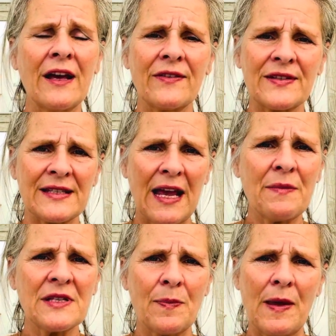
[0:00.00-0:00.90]
Same
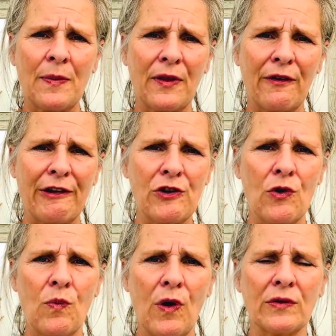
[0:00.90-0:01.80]
as the people that are in
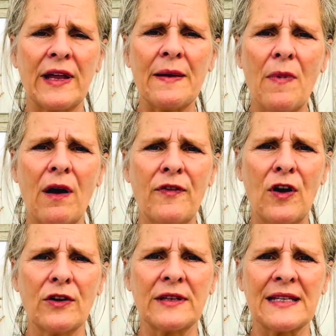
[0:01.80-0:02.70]
your world, they might have
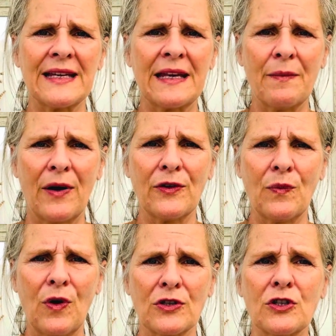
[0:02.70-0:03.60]
heard this and it might not
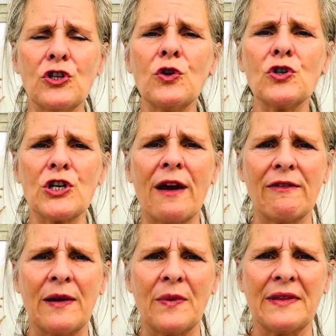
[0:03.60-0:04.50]
work, and you sharing
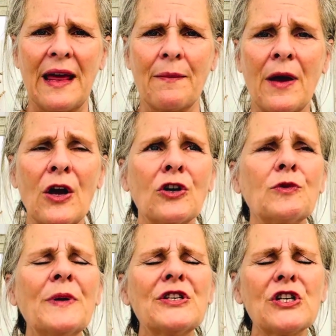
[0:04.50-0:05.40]
it with them could
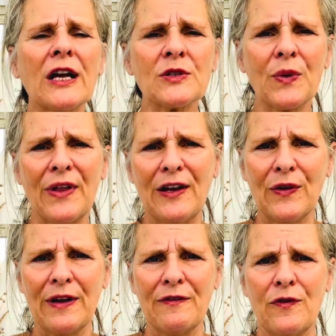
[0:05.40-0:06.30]
be just what they're
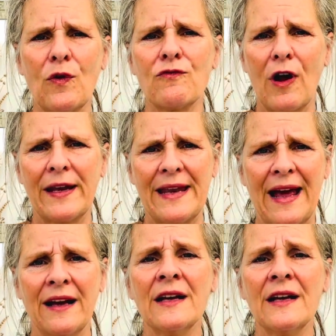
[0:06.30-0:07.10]
looking for right now.